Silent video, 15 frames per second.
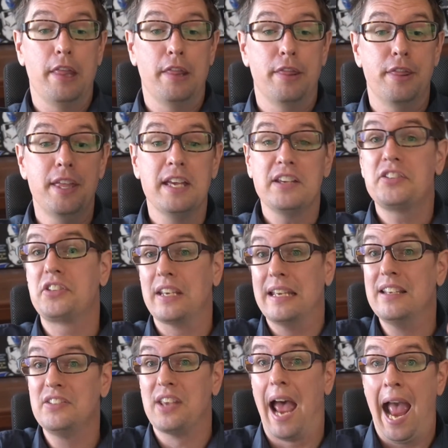this
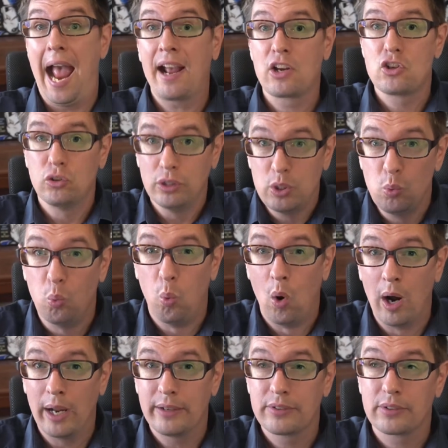is actually
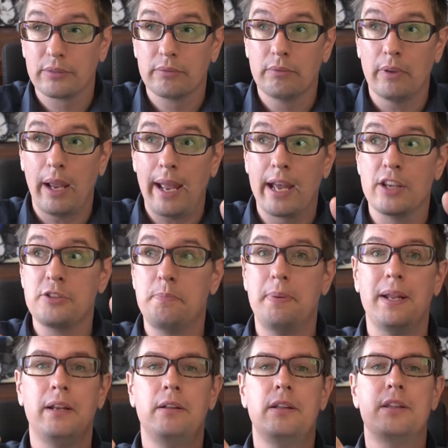what has
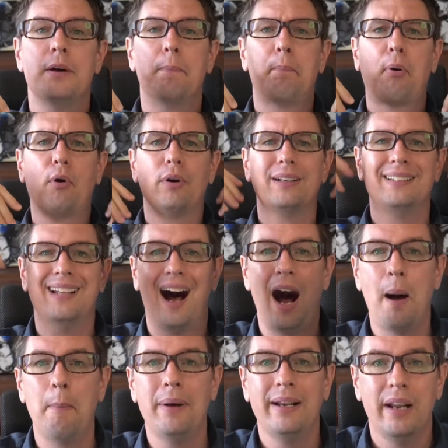been the
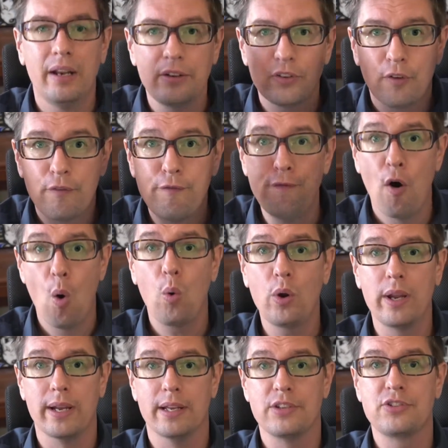predominant
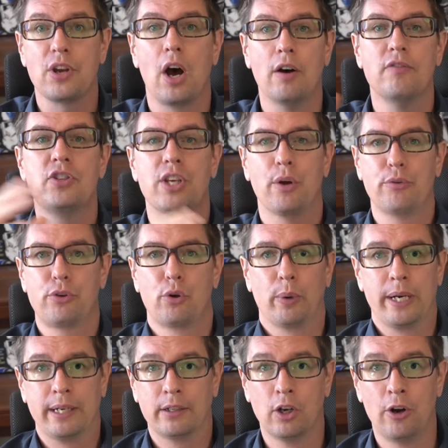focus of South
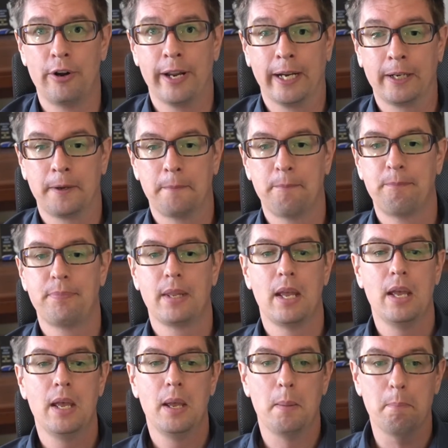Korean learning.
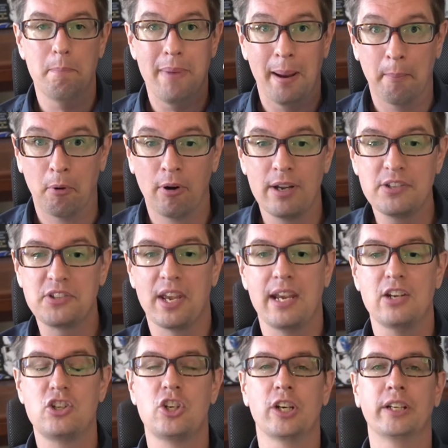
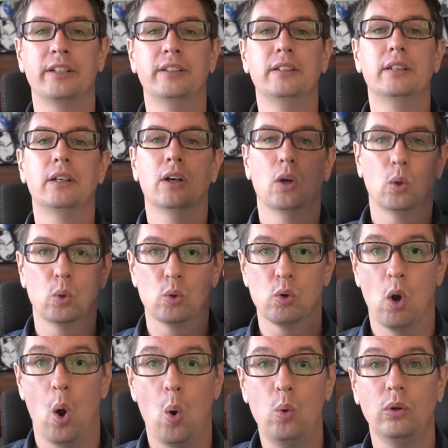Memorization,
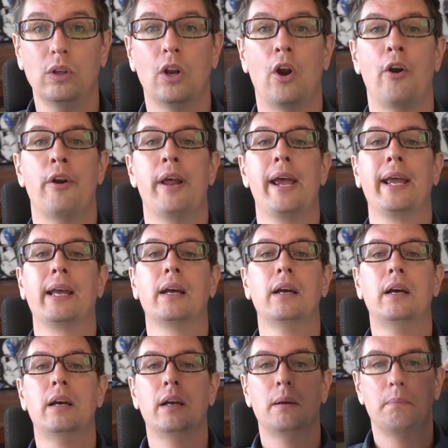rote learning,
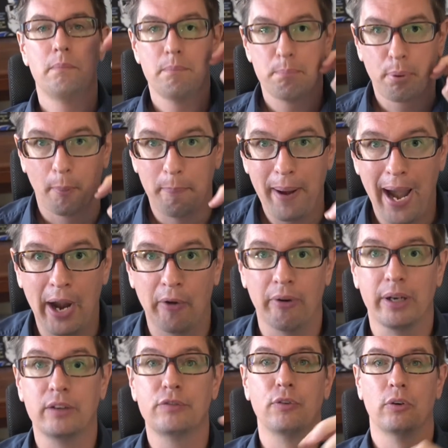
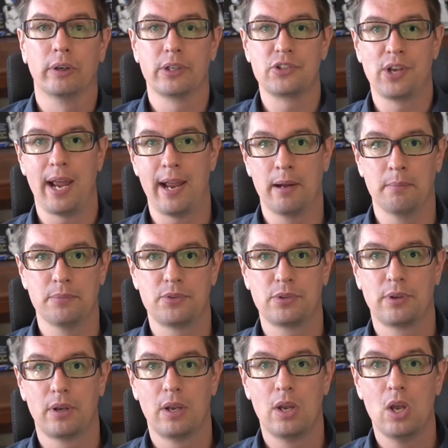preparing for exams,
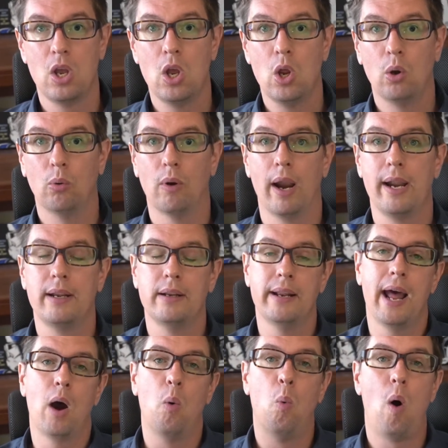right?
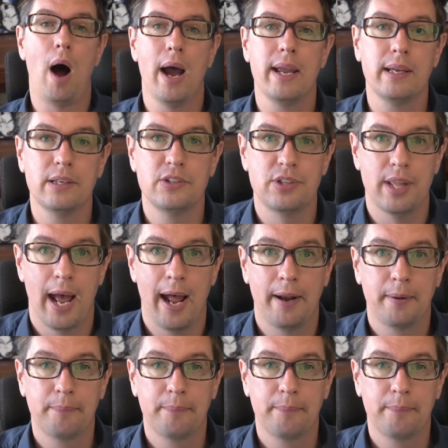Now, why is that?